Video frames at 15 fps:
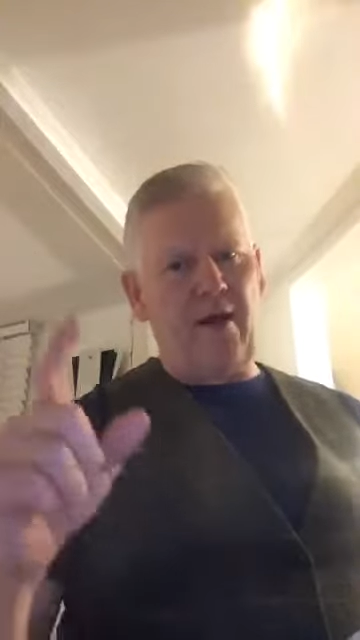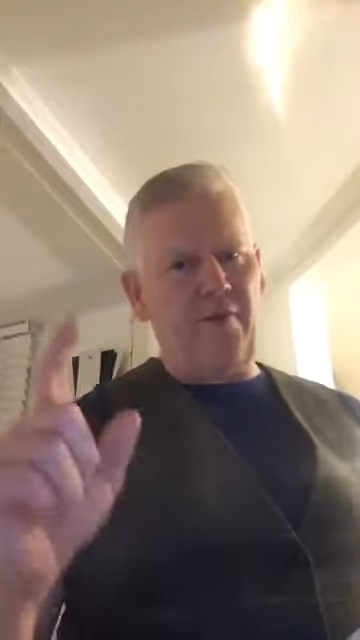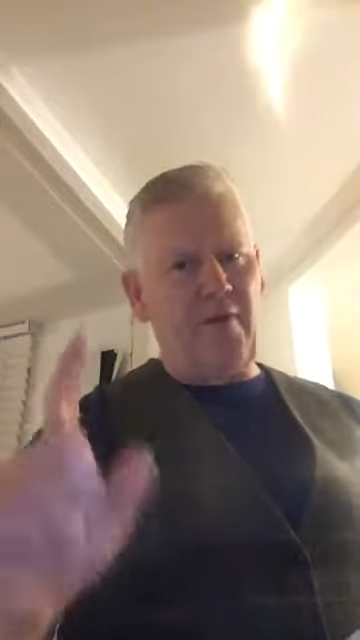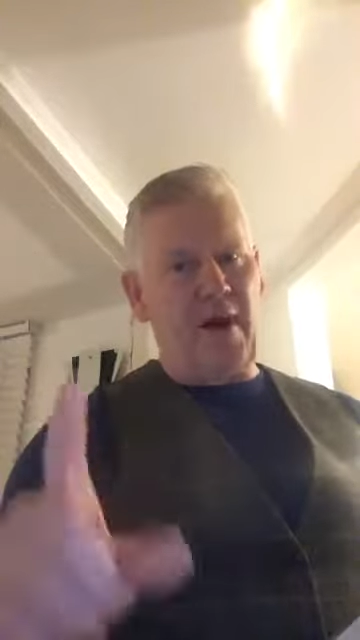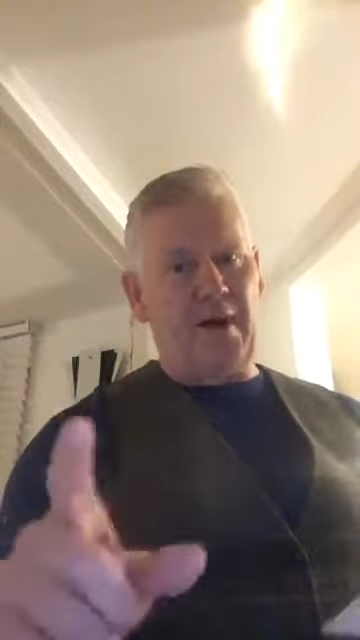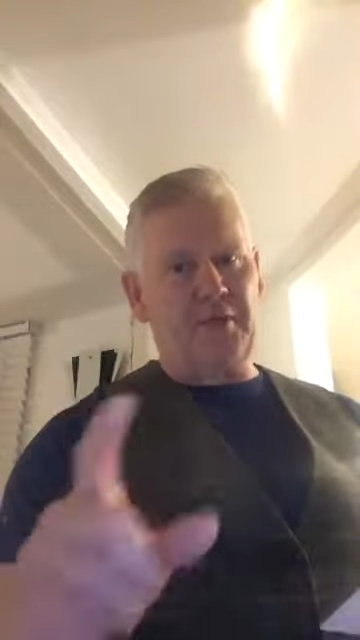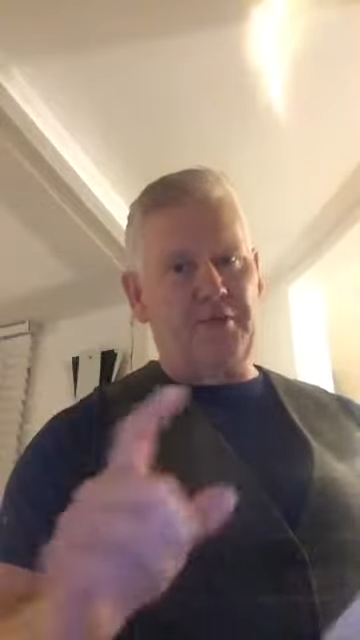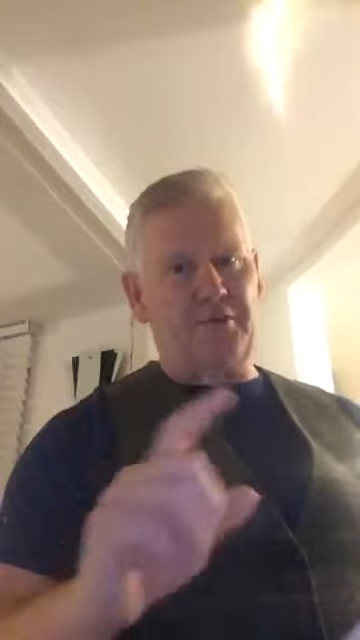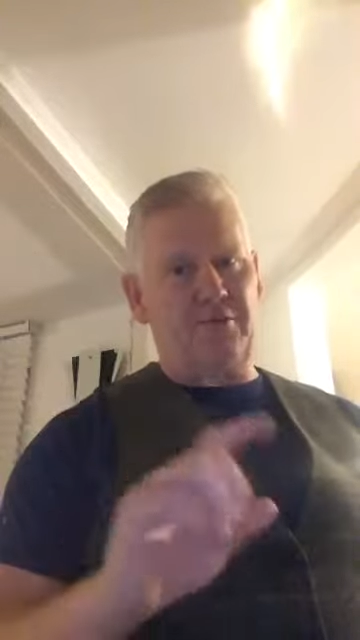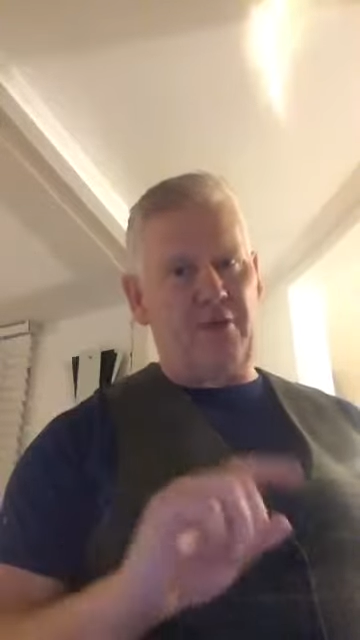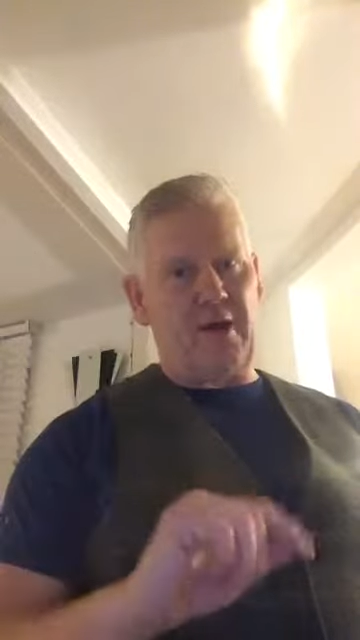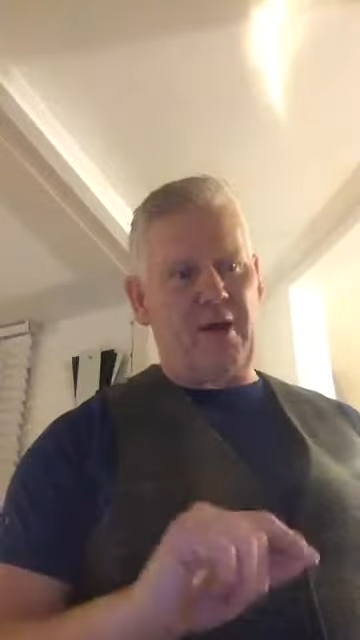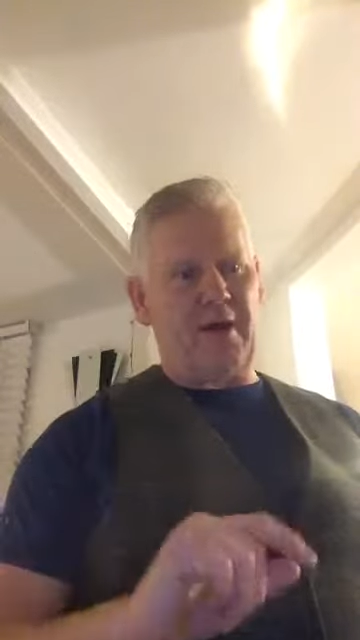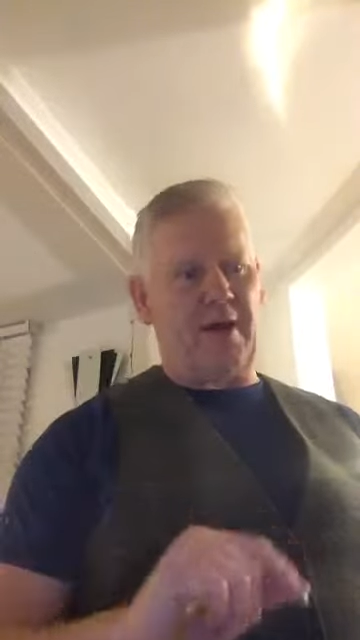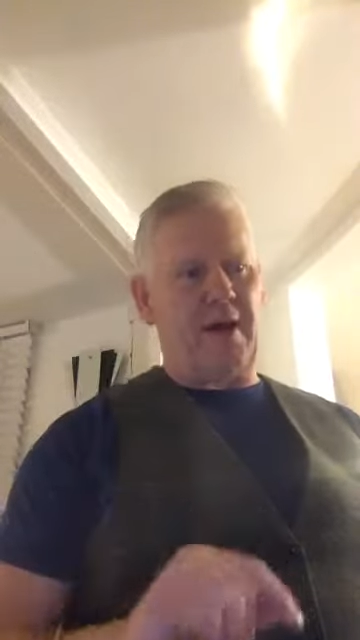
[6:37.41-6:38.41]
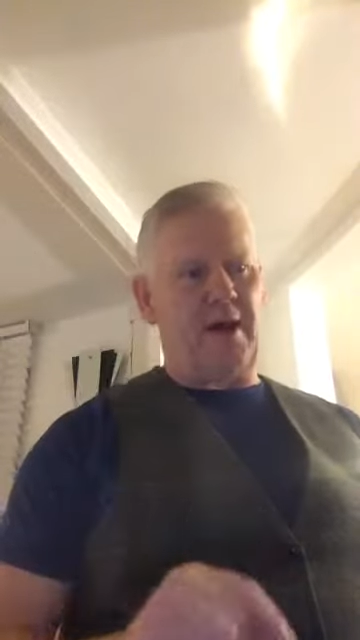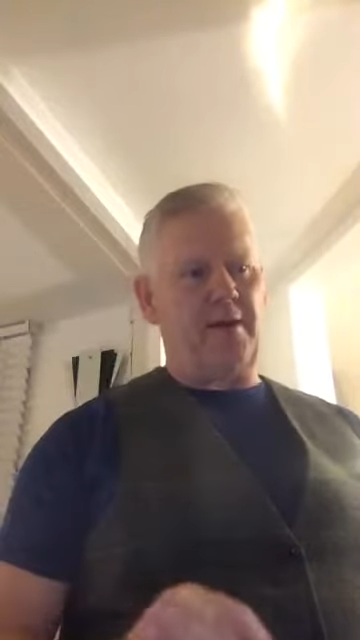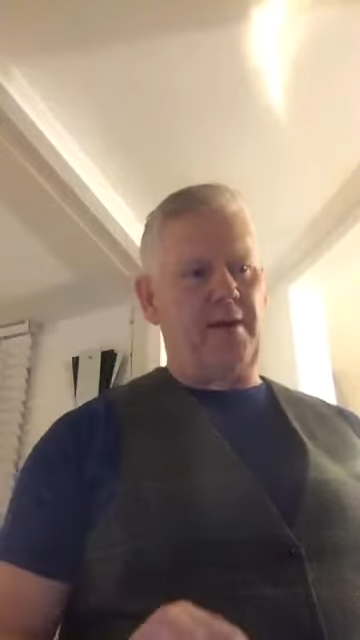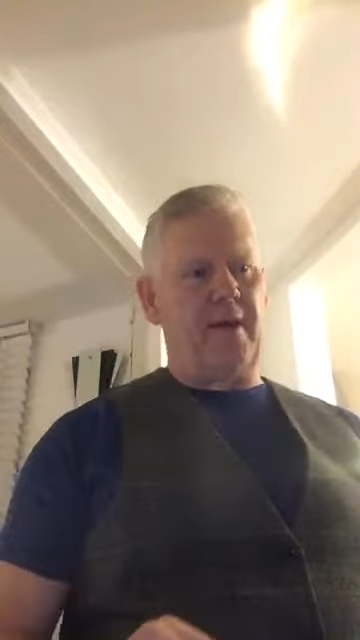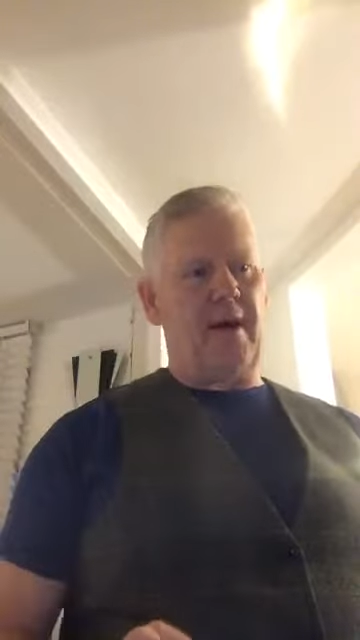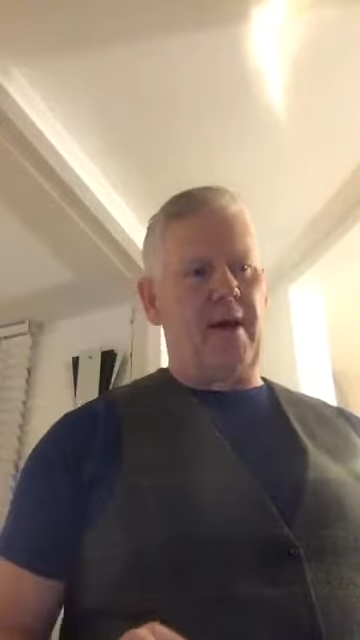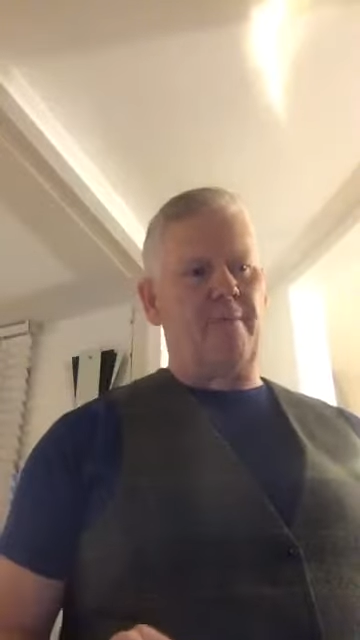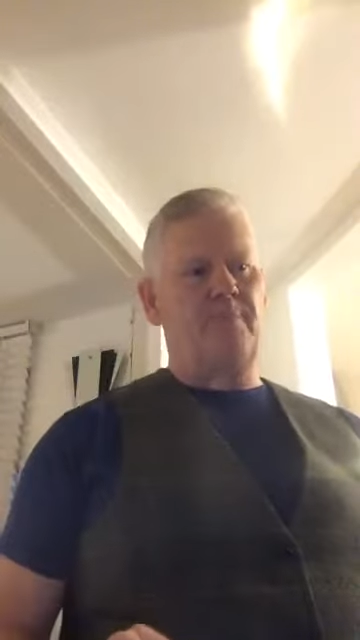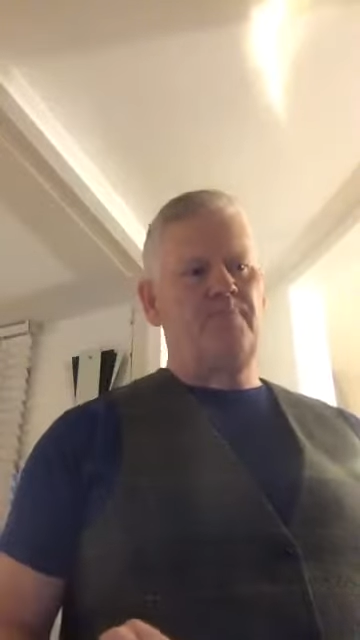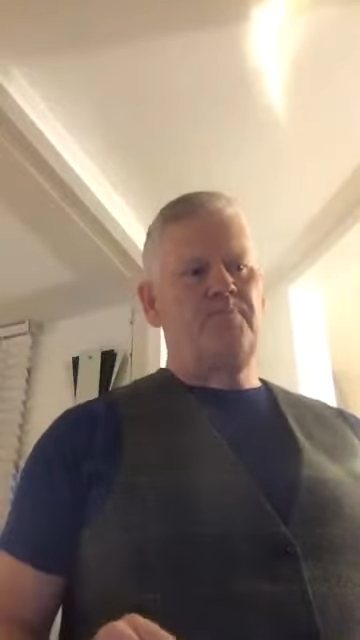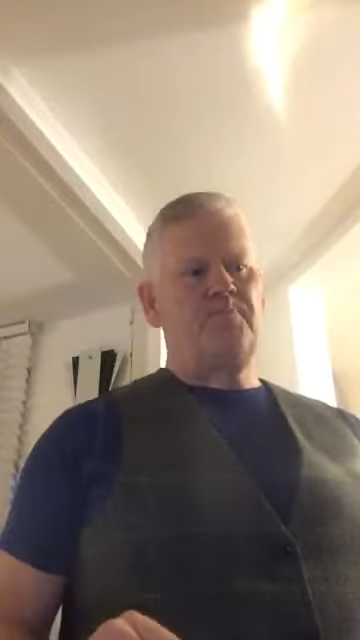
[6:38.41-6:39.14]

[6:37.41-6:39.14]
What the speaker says: That's three again, yeah?